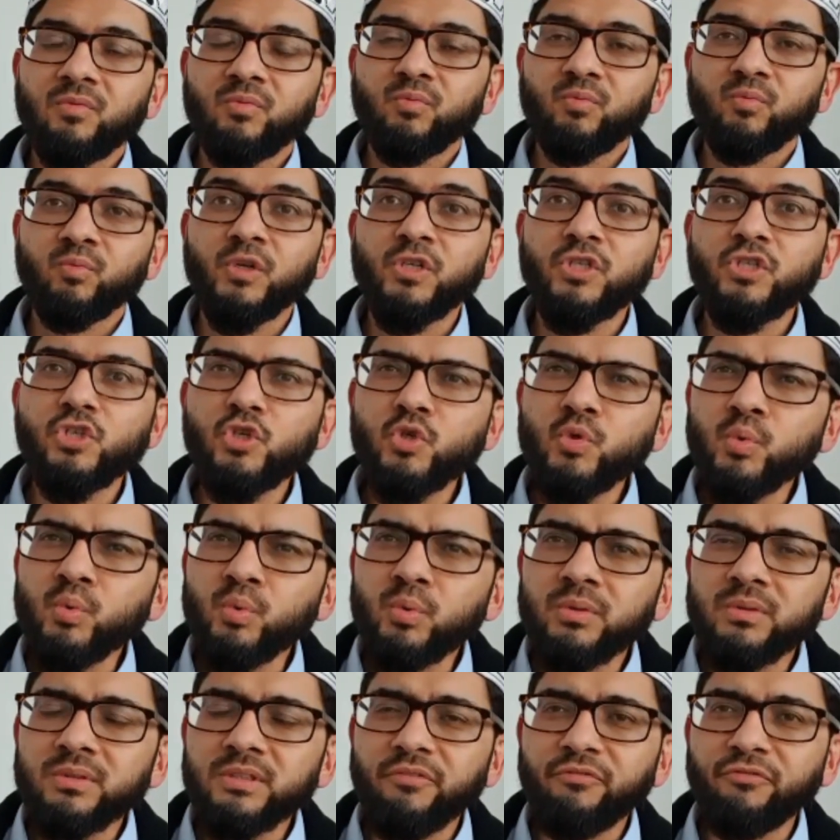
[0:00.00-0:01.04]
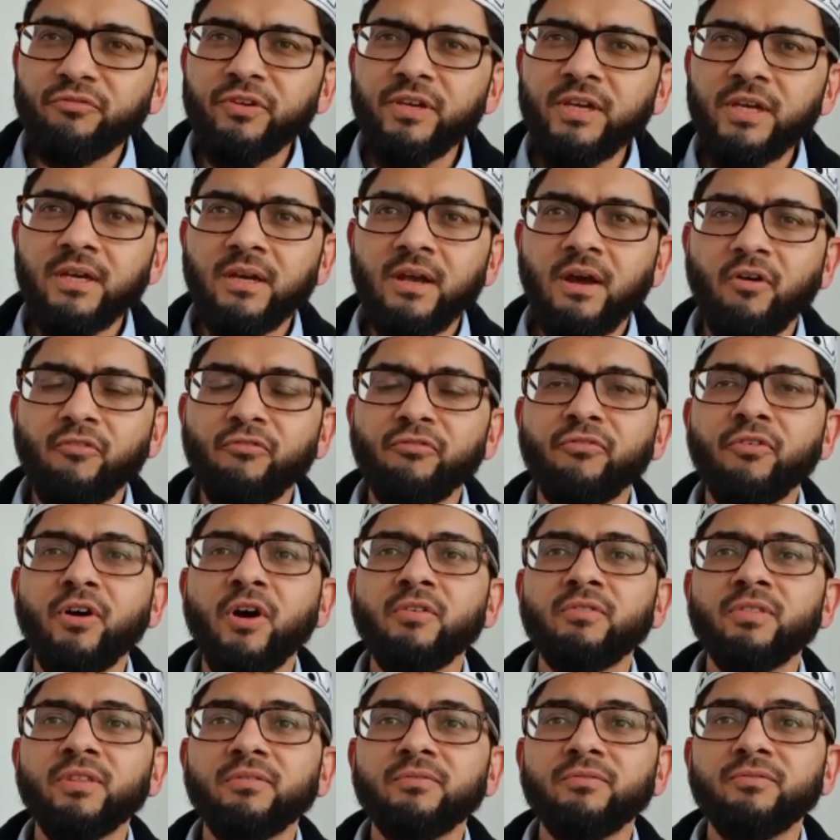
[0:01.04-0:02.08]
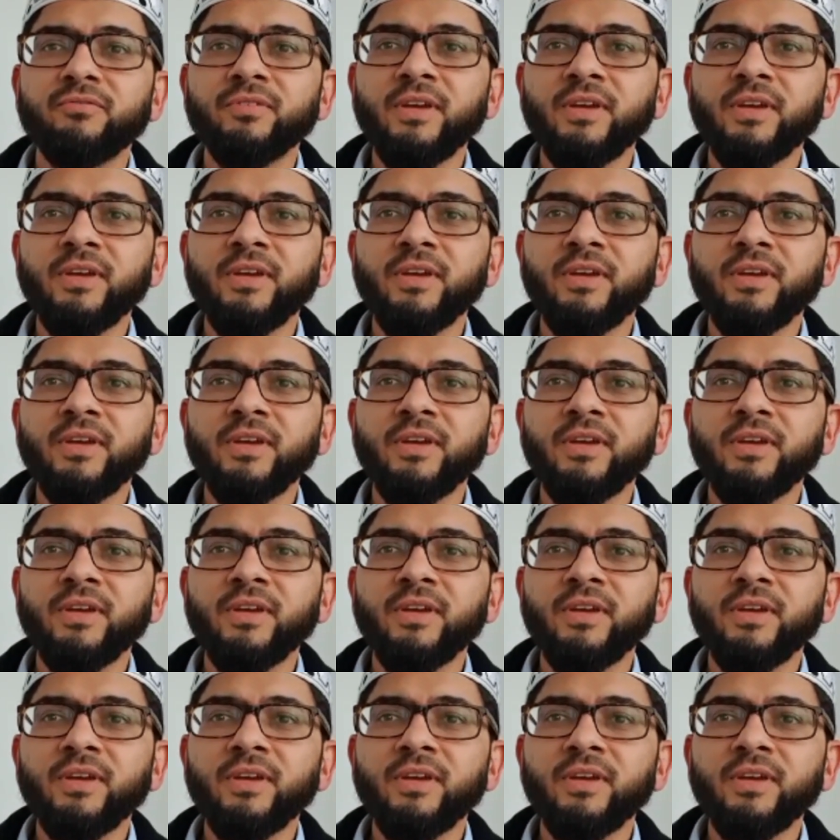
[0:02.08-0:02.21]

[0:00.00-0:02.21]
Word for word: Well, you, the fear of, of the,